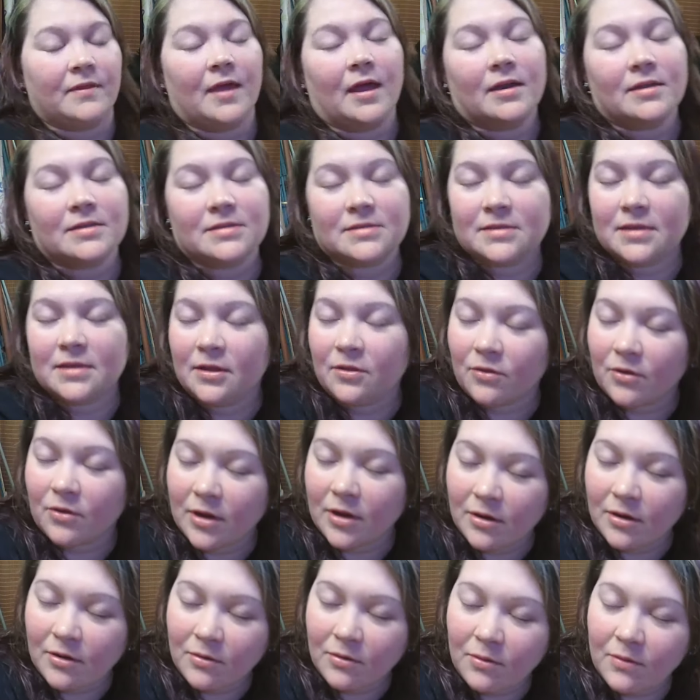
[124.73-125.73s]
that is neither
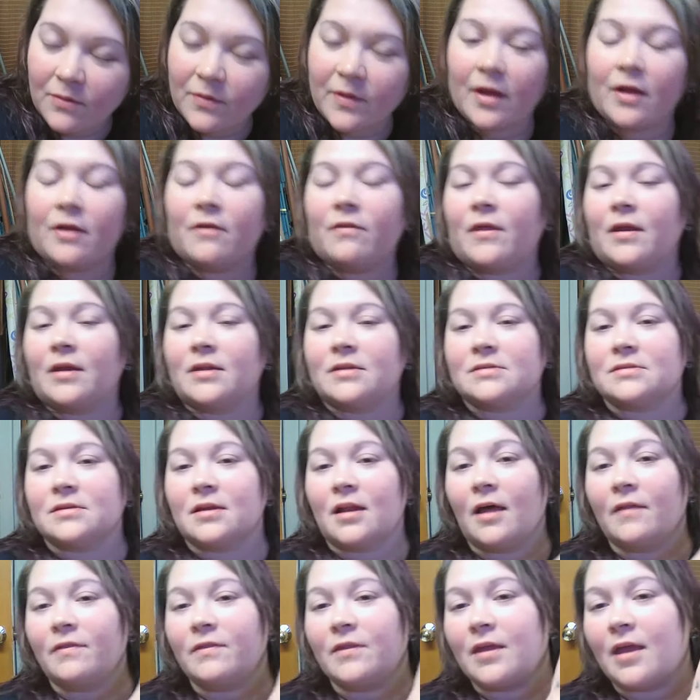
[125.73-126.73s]
here nor there. That is
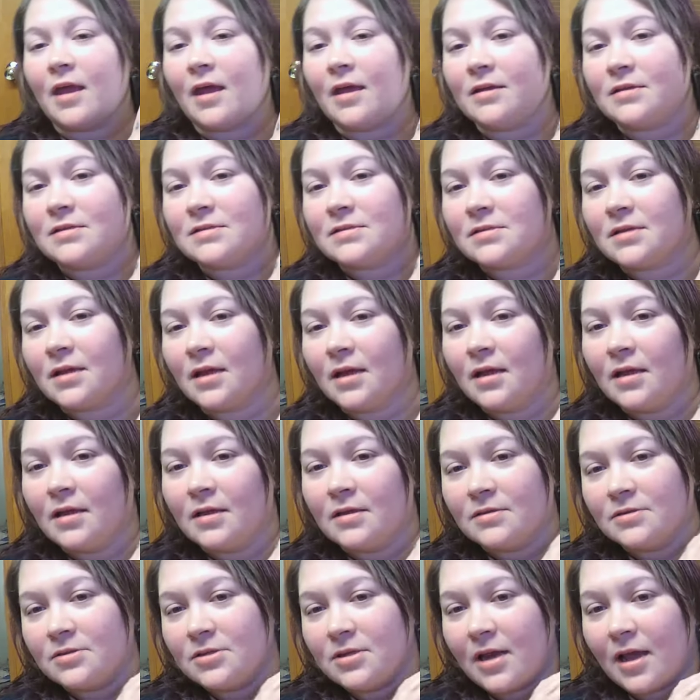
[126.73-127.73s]
not the case.
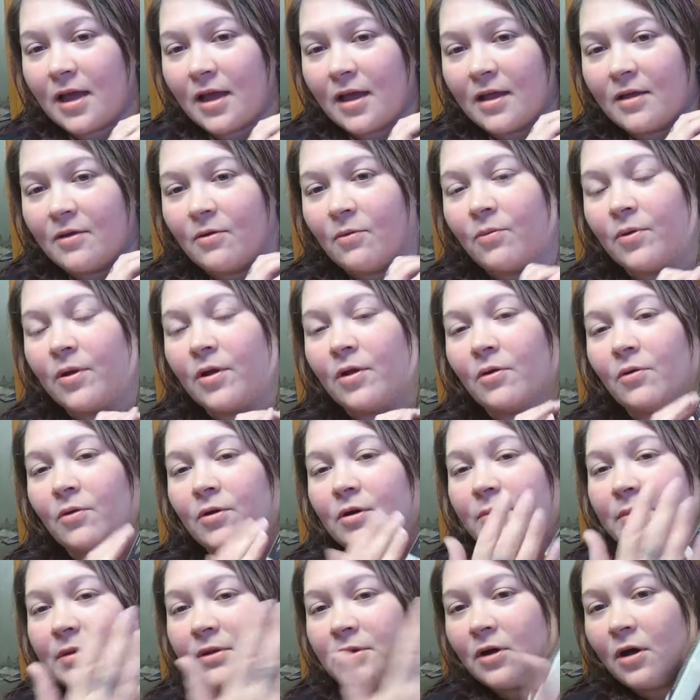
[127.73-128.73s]
Today we are
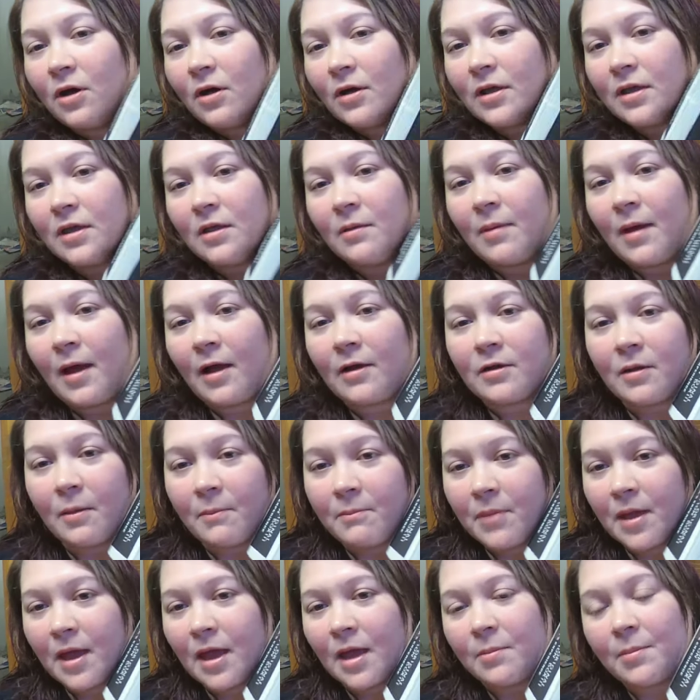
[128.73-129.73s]
going to be talking about
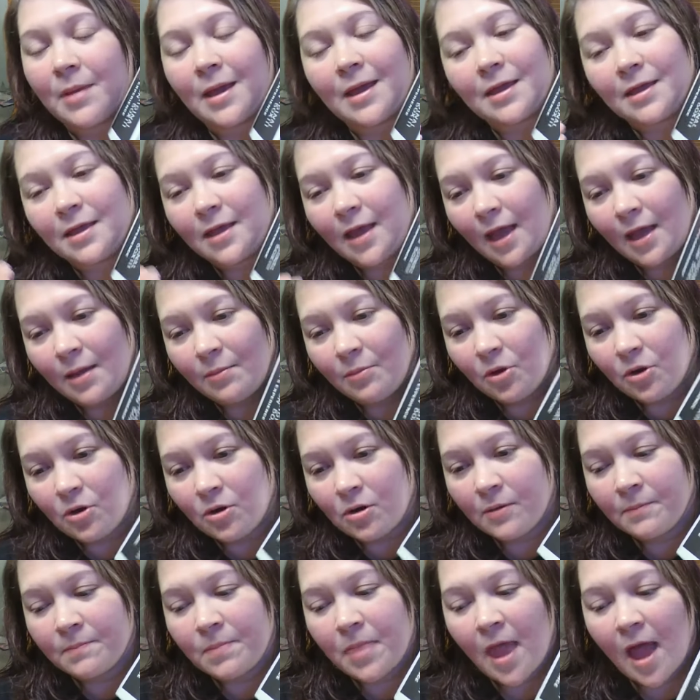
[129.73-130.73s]
BAM
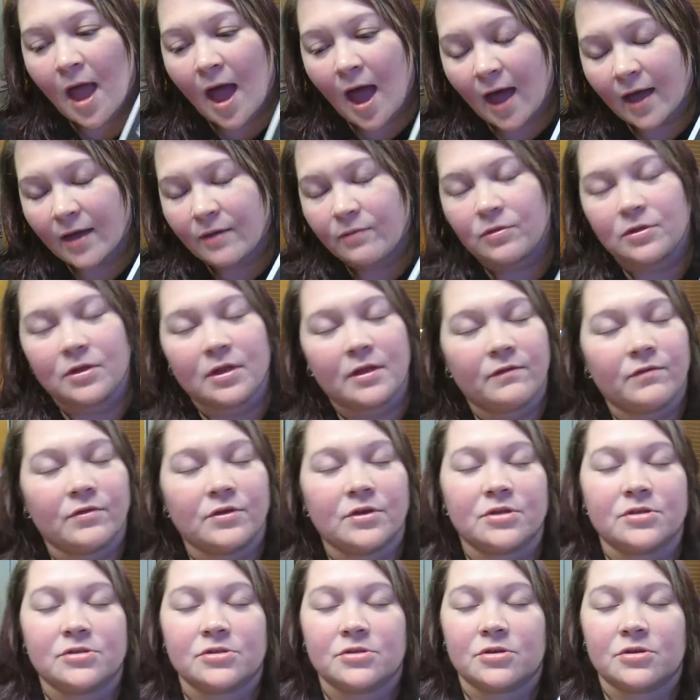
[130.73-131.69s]
Gamer. I will leave a